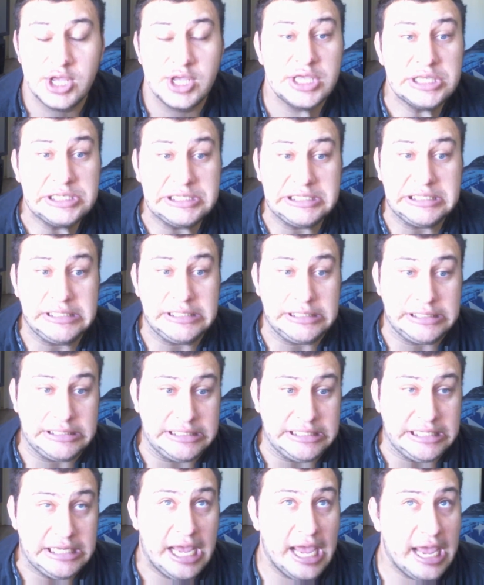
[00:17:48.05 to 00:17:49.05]

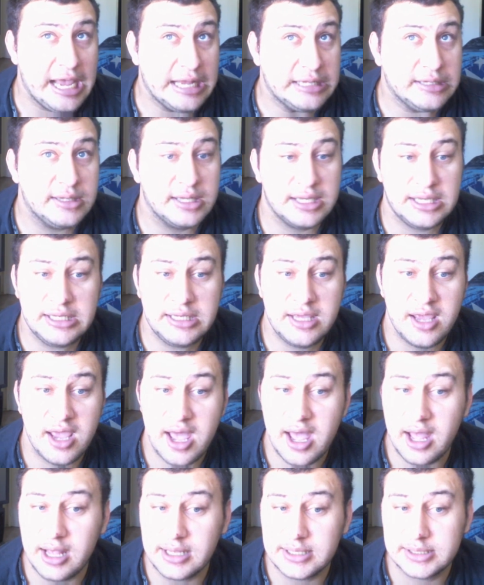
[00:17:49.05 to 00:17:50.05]
Sadly,
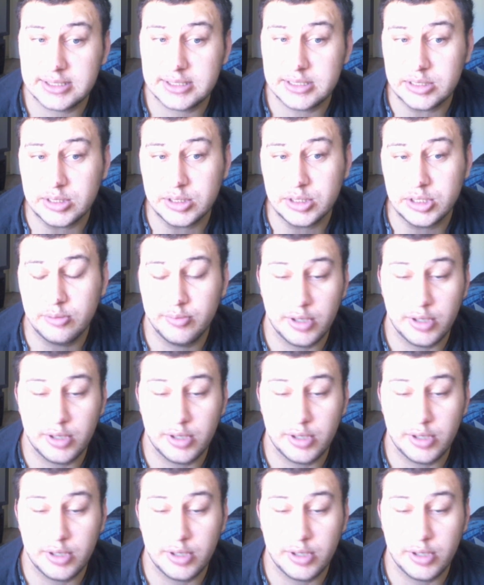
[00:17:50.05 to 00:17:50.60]
yes.